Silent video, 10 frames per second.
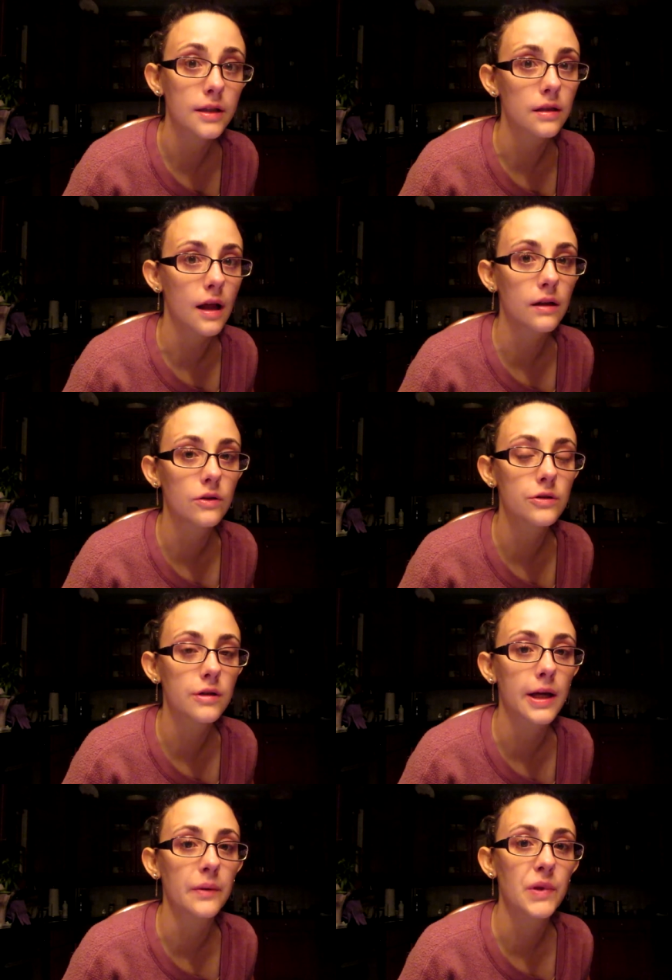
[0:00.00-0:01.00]
It's a lot
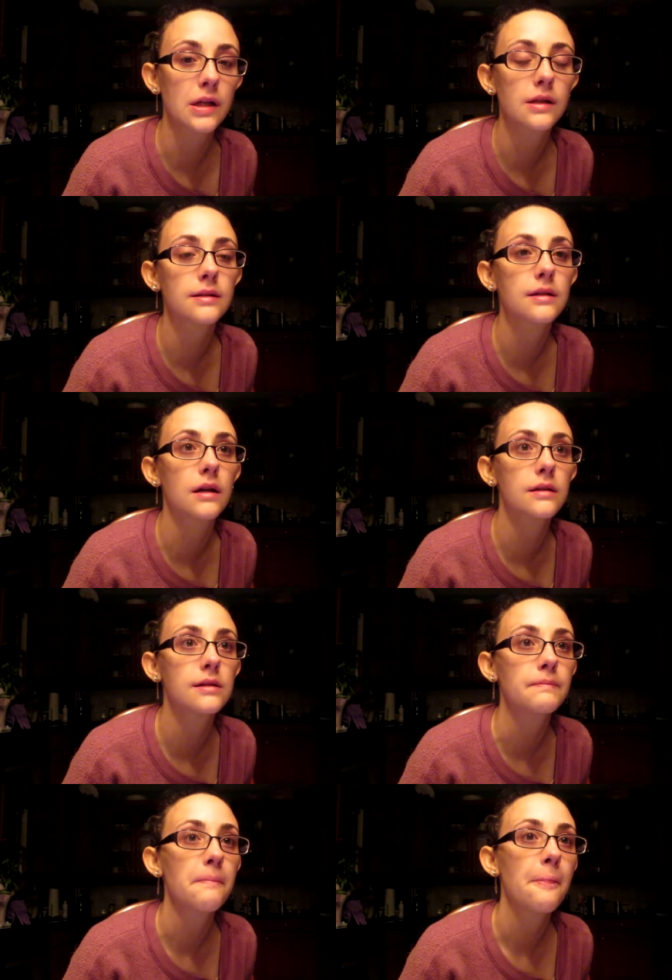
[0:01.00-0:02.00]
closer to him than it is to
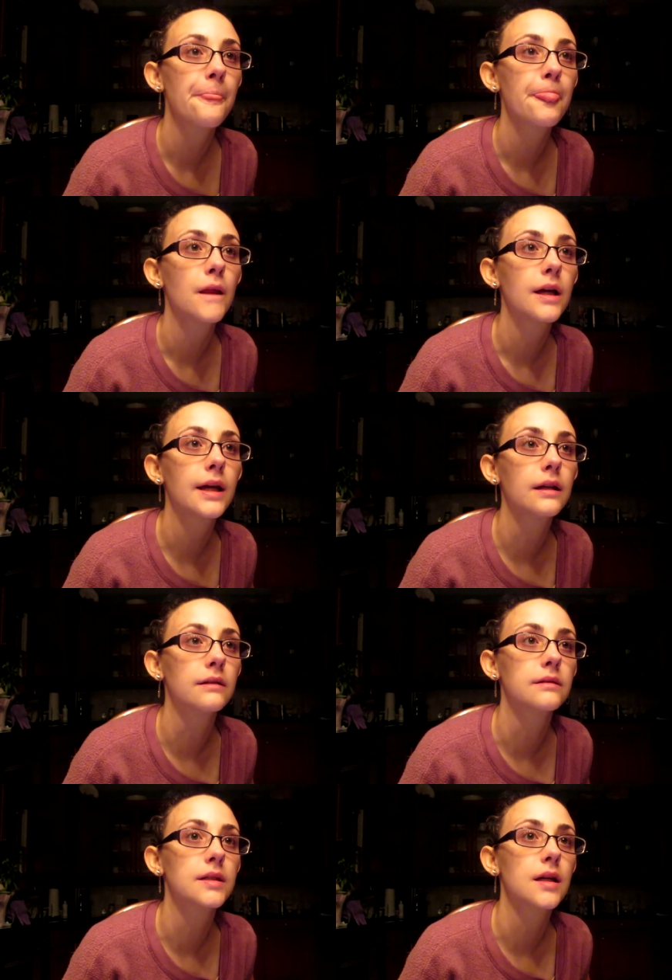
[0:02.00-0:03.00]
us,
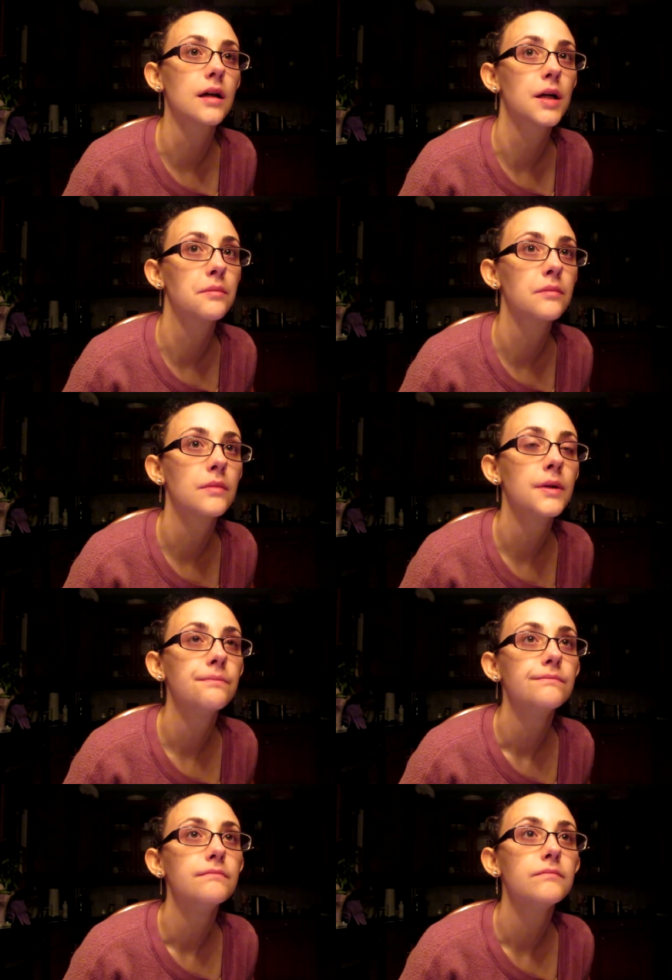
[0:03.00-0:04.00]
and so
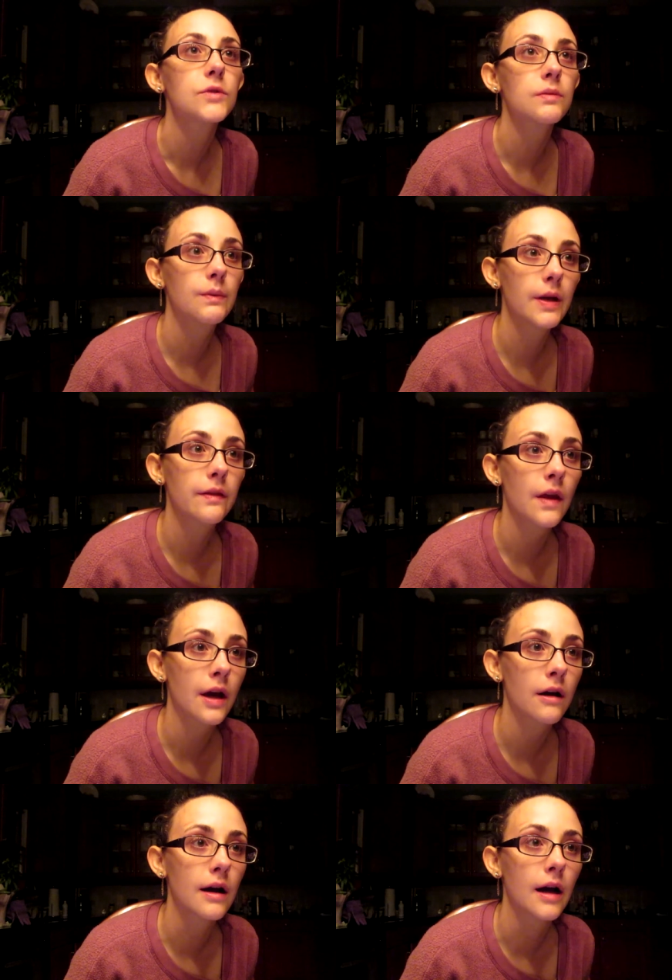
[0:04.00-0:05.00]
we went
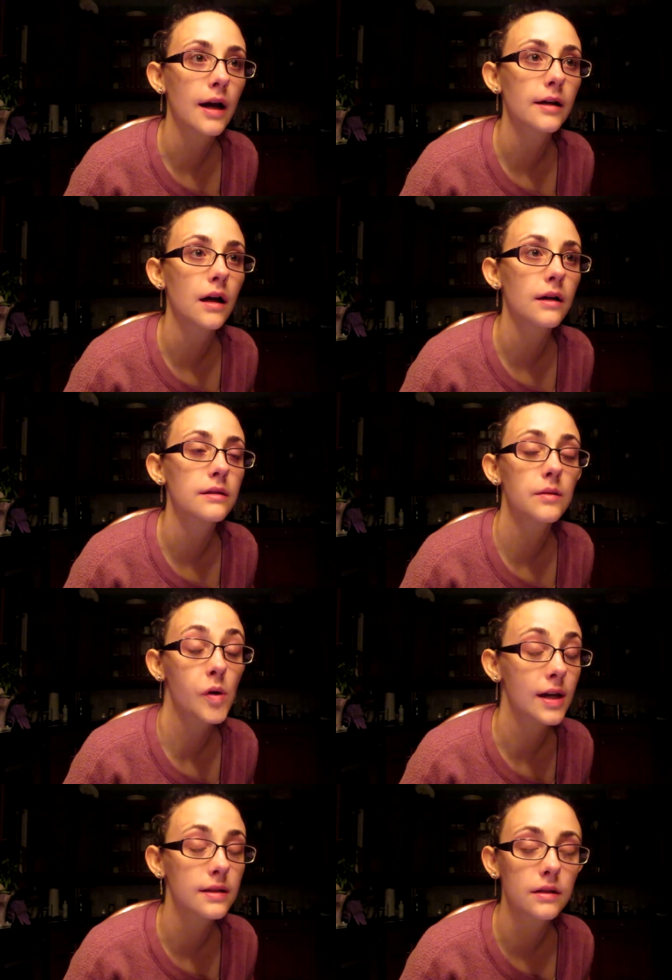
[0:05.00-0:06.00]
there. I got
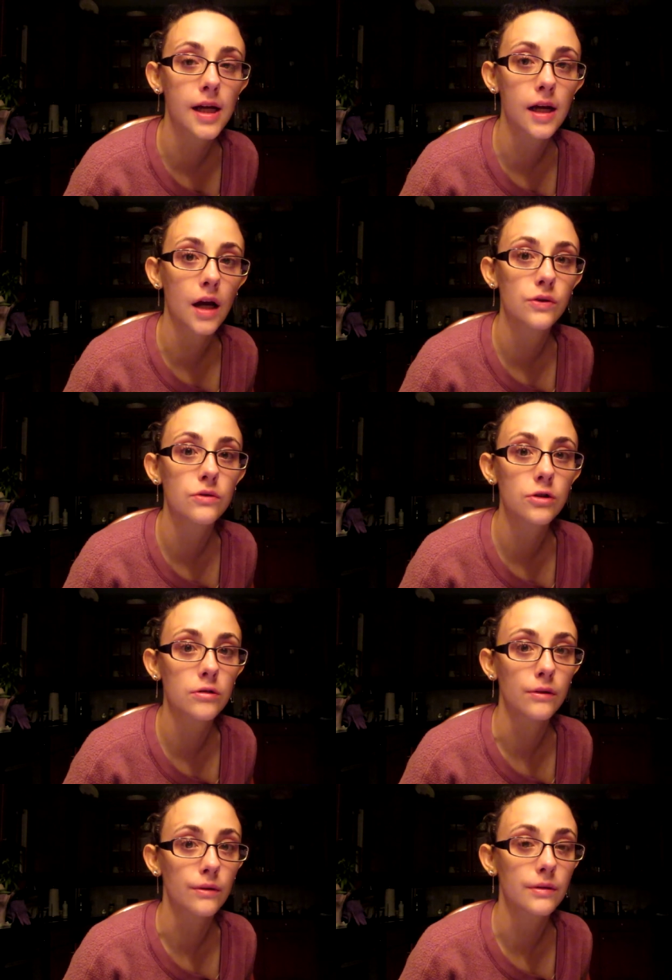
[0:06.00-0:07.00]
new
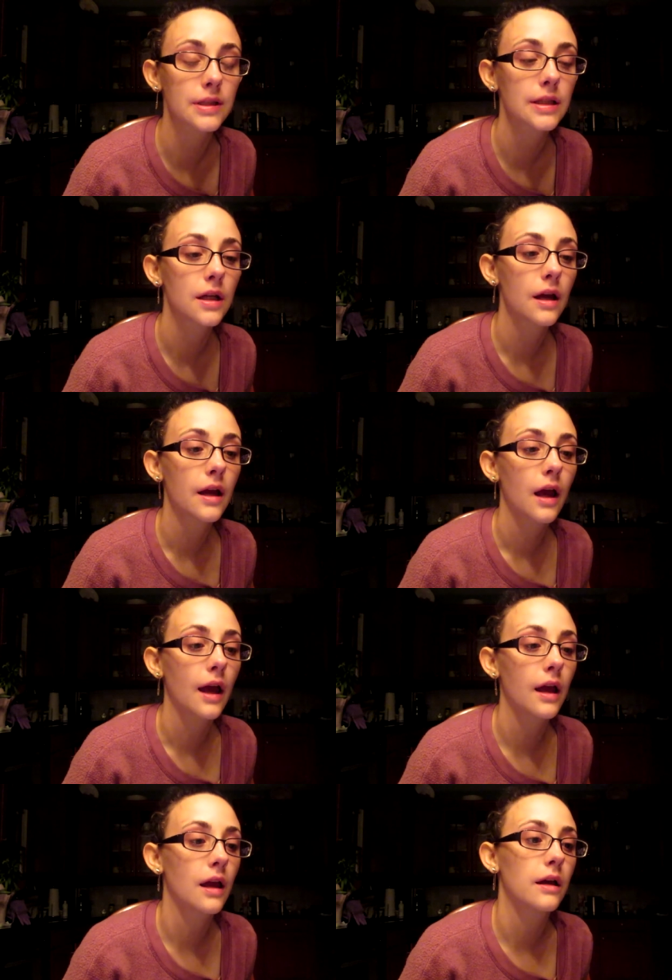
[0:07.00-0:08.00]
shoes,
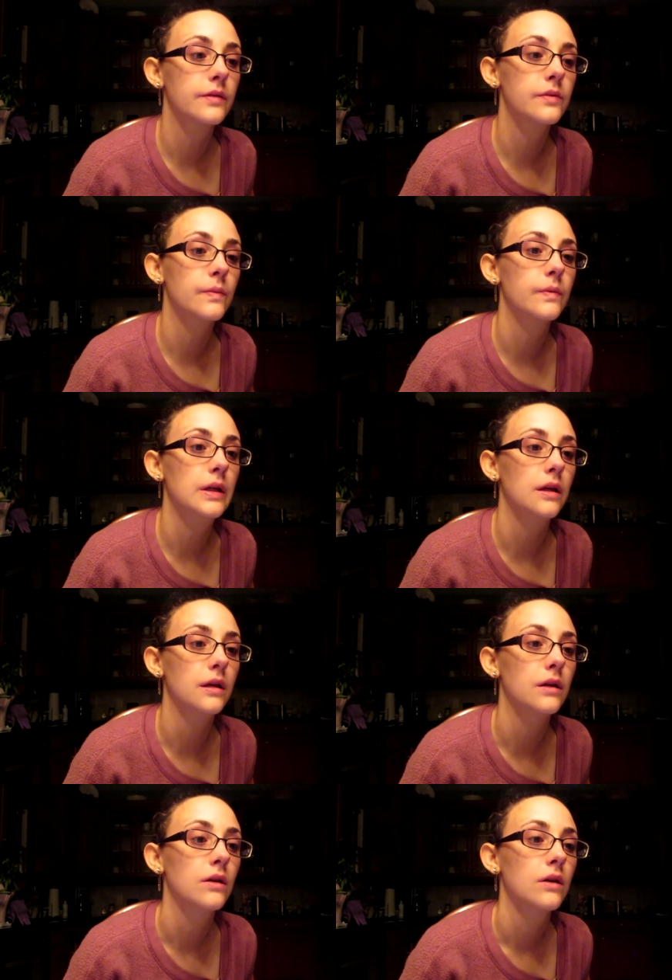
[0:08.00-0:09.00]
and
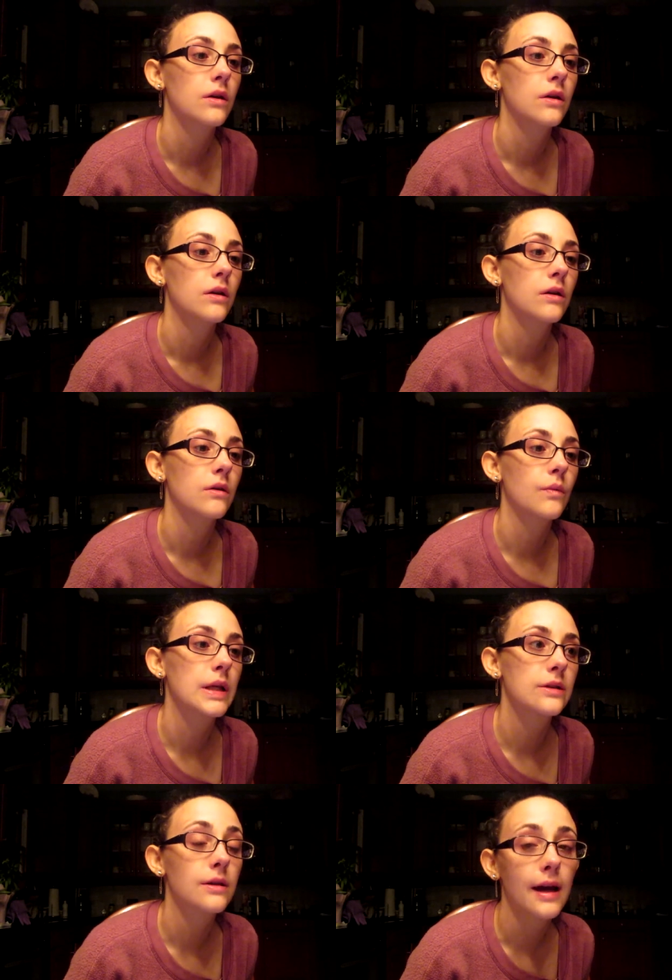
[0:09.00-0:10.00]
we
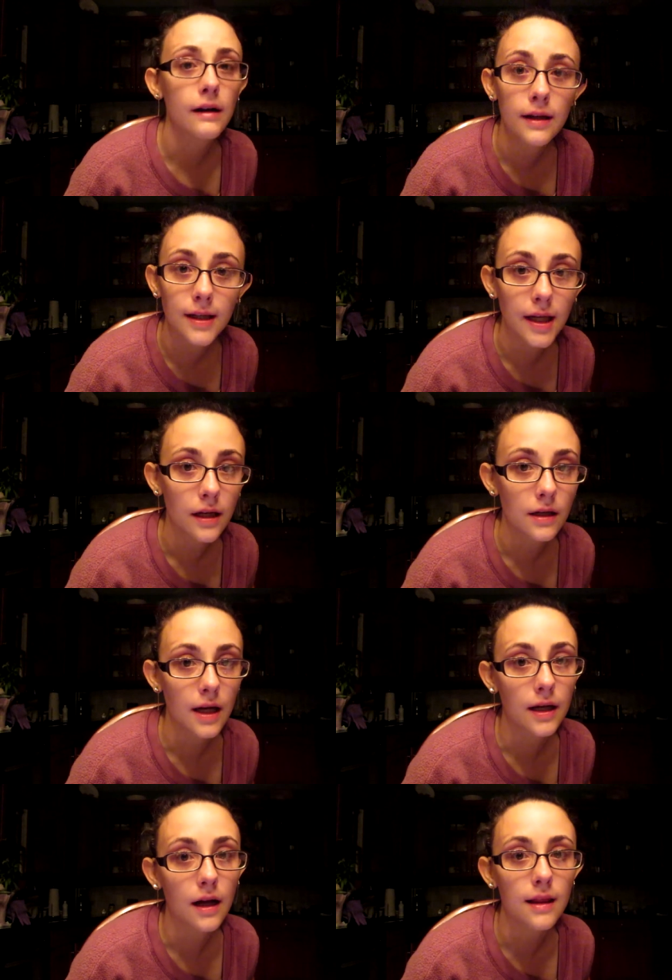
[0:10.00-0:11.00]
went to Aerie again,
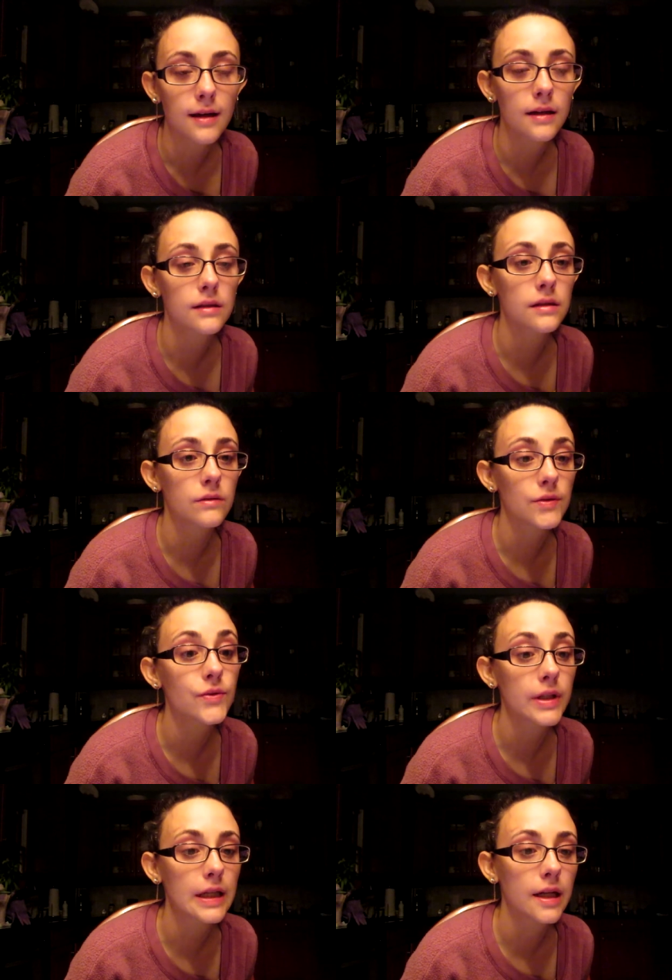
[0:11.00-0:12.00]
and I got leggings, and it
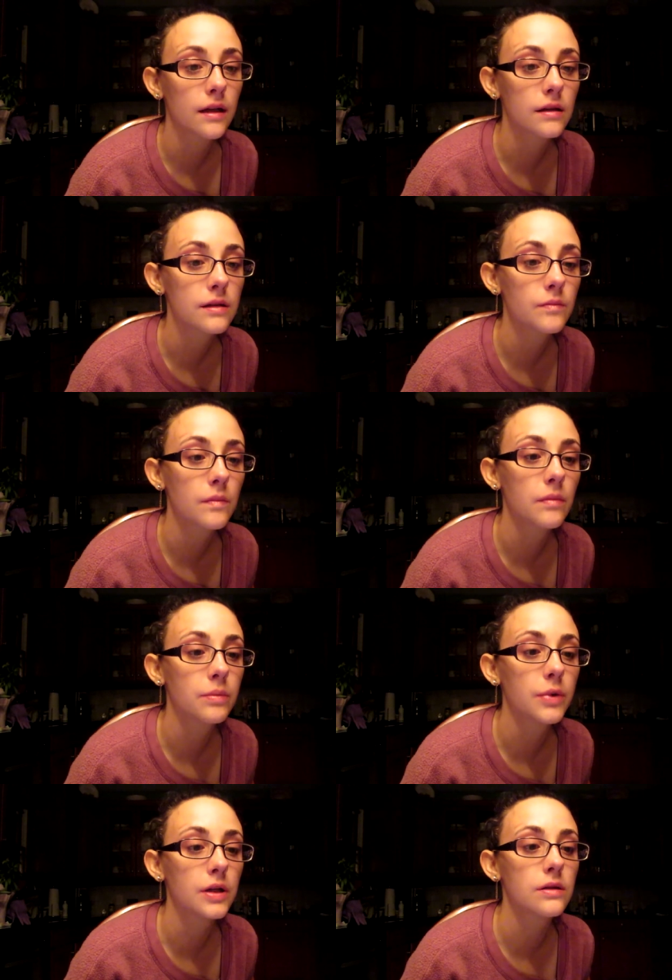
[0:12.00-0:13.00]
was really nice.
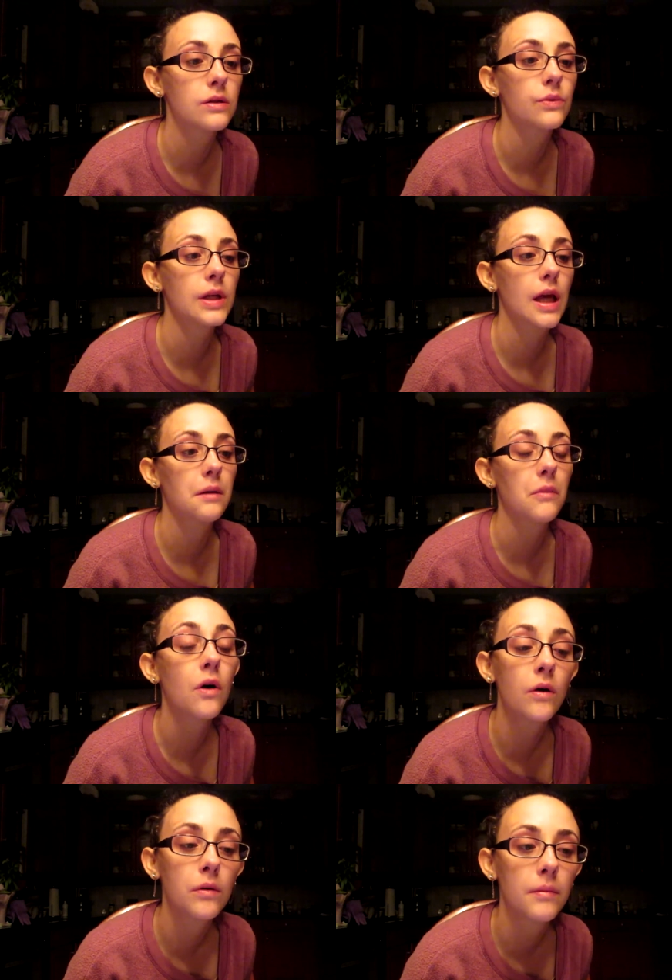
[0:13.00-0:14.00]
But so we came
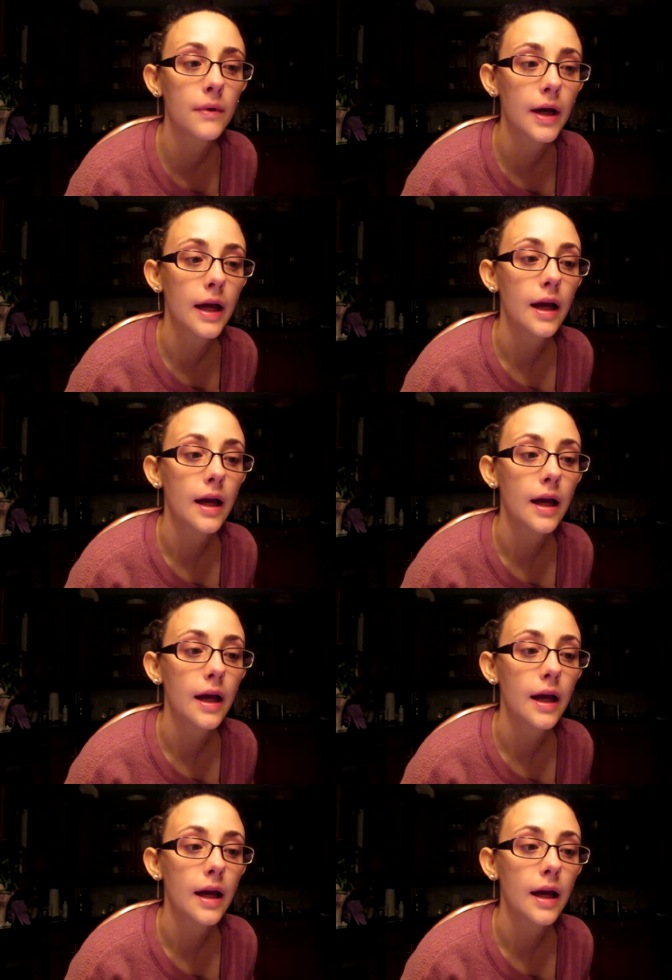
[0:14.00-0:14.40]
home,